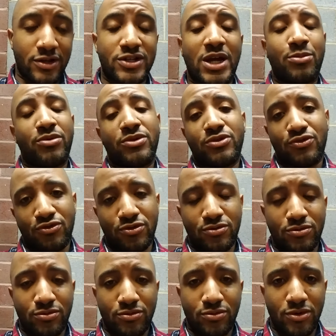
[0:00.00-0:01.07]
Chopper and the
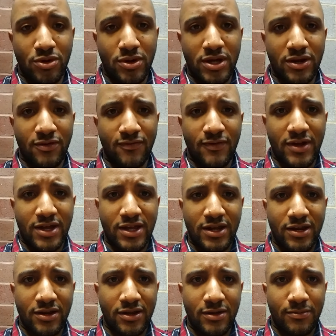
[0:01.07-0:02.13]
crew will go ahead and find